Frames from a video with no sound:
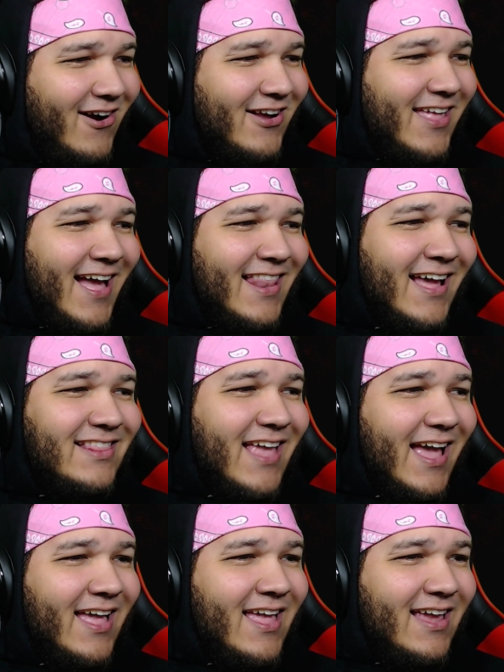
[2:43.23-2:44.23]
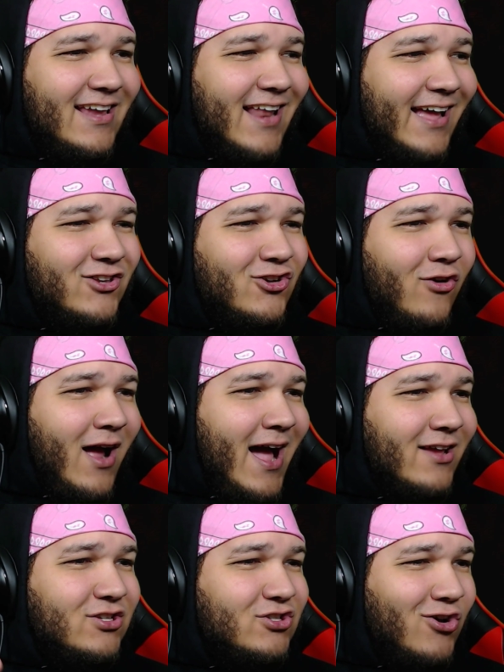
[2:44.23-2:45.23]
Okay, I like that. He, like,
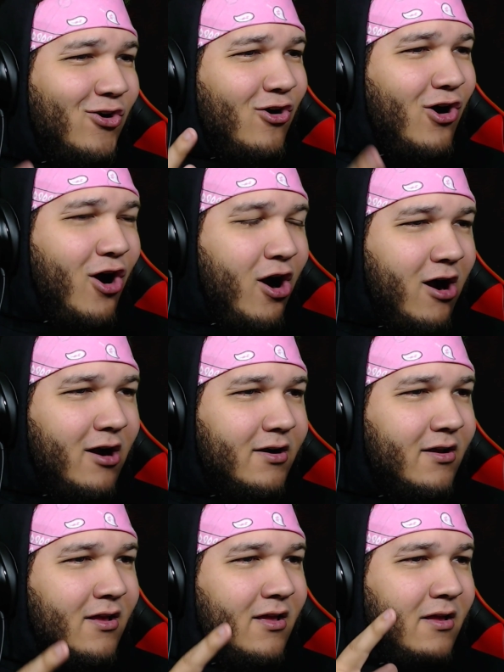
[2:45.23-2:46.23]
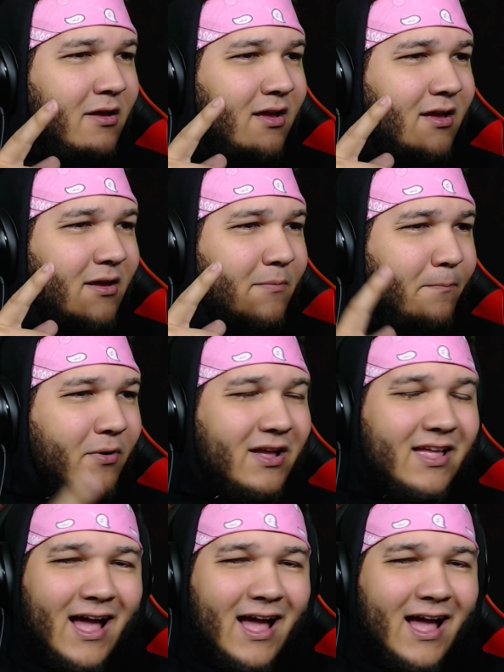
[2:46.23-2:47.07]
tried so hard, but